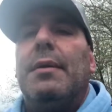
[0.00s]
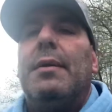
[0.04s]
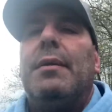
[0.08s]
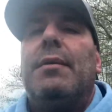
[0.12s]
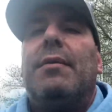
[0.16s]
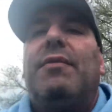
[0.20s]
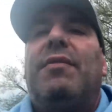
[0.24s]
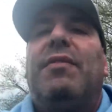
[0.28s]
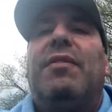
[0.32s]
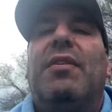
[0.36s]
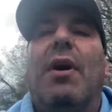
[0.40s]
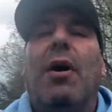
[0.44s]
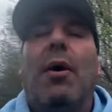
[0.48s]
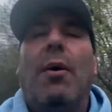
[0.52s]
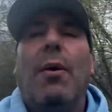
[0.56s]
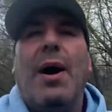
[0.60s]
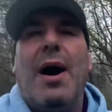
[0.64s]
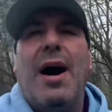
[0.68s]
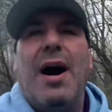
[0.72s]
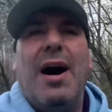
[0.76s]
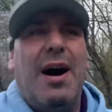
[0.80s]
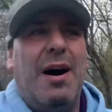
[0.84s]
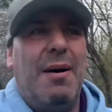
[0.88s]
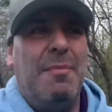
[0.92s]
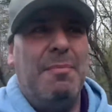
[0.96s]
So,
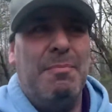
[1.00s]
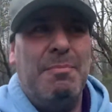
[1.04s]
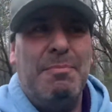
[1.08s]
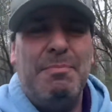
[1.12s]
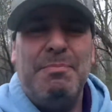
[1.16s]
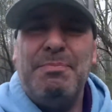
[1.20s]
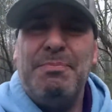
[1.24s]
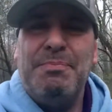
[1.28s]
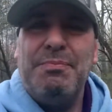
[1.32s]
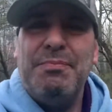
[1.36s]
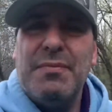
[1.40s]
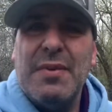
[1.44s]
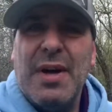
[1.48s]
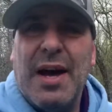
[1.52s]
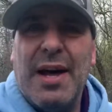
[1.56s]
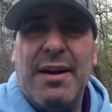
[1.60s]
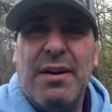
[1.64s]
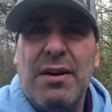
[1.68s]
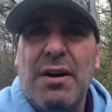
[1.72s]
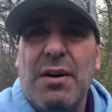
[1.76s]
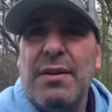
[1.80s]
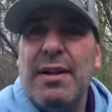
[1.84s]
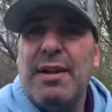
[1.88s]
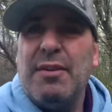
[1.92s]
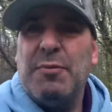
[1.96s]
um, I don't
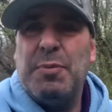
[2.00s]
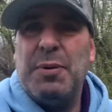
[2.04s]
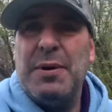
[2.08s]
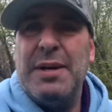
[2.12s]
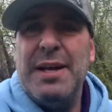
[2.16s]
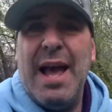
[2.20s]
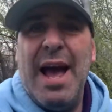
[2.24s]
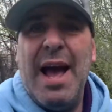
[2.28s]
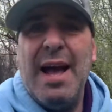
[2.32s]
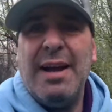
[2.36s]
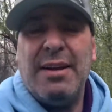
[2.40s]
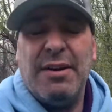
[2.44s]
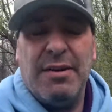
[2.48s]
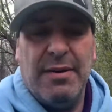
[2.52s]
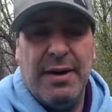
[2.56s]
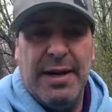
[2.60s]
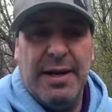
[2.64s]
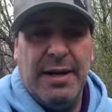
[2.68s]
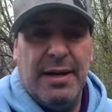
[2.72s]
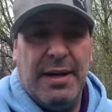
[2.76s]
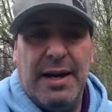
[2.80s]
know, that's pretty accurate.